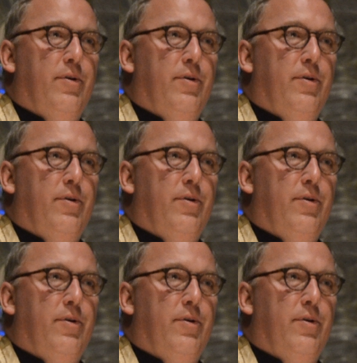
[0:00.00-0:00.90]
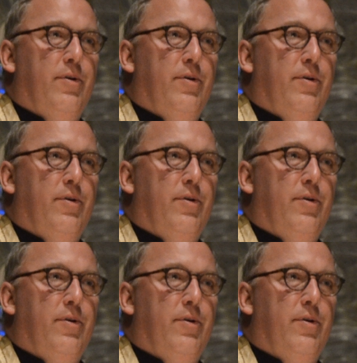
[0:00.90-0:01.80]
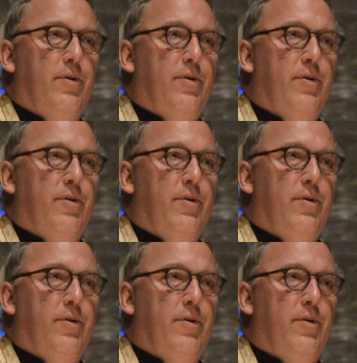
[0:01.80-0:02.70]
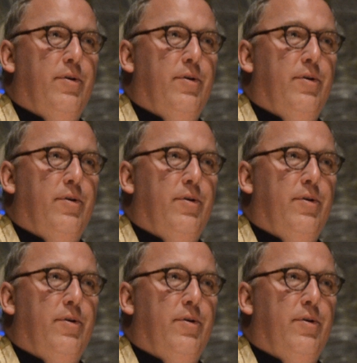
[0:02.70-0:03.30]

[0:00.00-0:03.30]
[no speech]